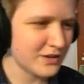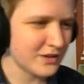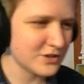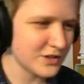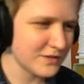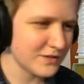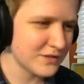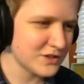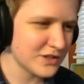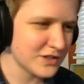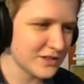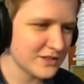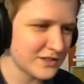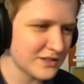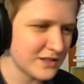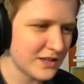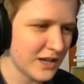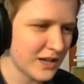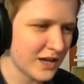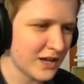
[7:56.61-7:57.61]
I should have
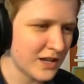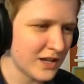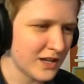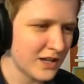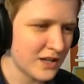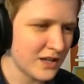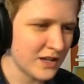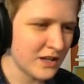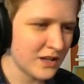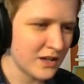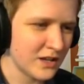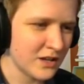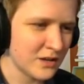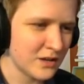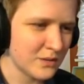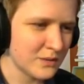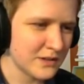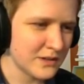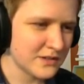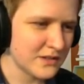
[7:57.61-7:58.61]
adjusted that.
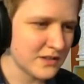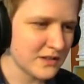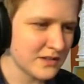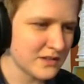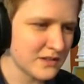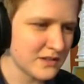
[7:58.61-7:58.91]
What is this?